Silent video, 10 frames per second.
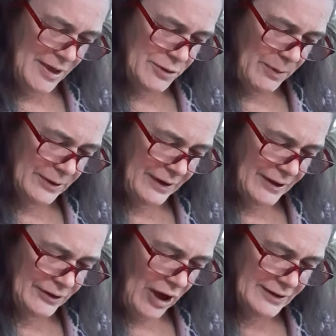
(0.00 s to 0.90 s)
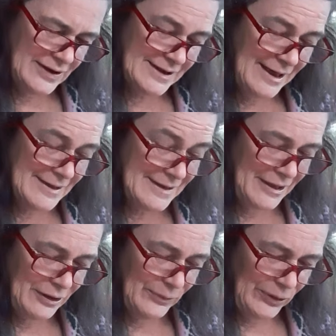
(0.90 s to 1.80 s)
Ishbaal dared not to say a
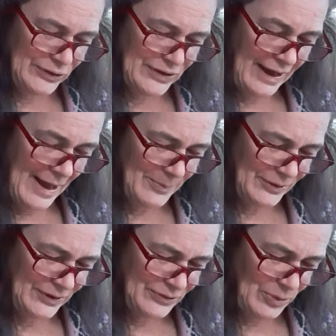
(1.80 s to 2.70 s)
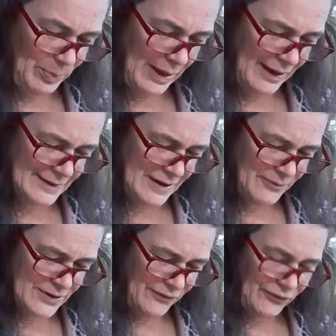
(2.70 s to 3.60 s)
single word to Abner in reply, as he
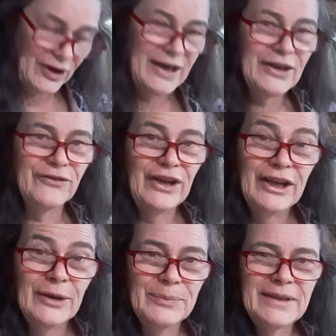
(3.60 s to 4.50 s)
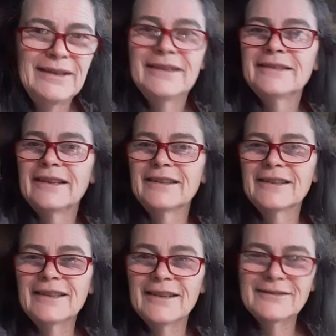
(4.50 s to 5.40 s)
was afraid of him. There
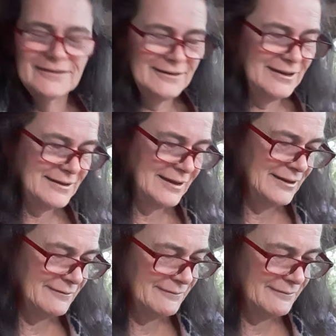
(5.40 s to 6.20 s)
you go. That's it.